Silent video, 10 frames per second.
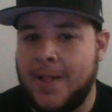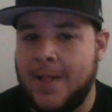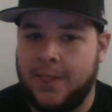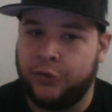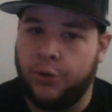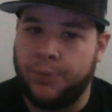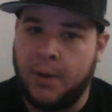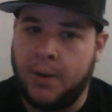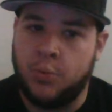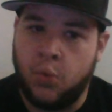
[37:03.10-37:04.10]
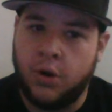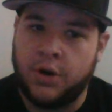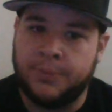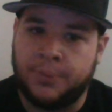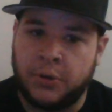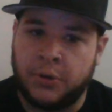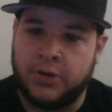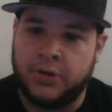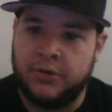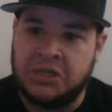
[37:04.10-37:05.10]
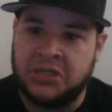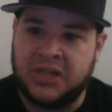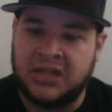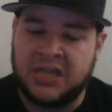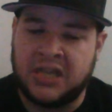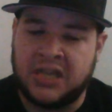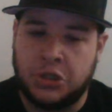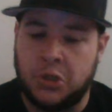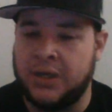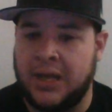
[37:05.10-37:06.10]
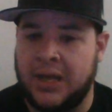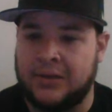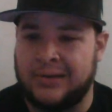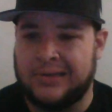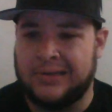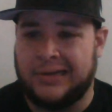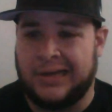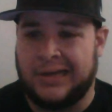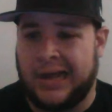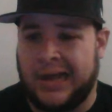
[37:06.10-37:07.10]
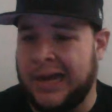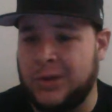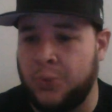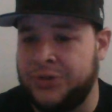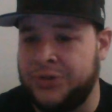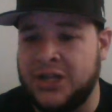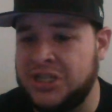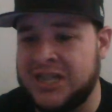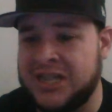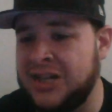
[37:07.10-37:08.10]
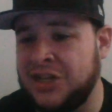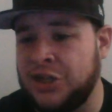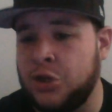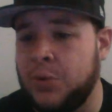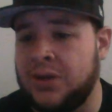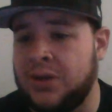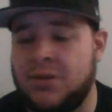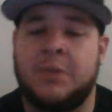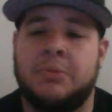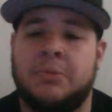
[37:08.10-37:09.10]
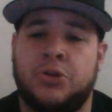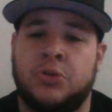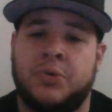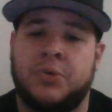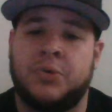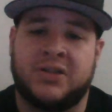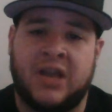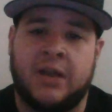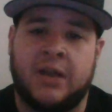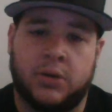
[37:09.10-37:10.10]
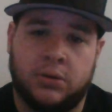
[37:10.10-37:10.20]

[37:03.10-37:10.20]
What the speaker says: there's only probably one other person other than Miesha Tate that can do it, and I don't think she technically can do it, and a lot of people do, and that's Cyborg.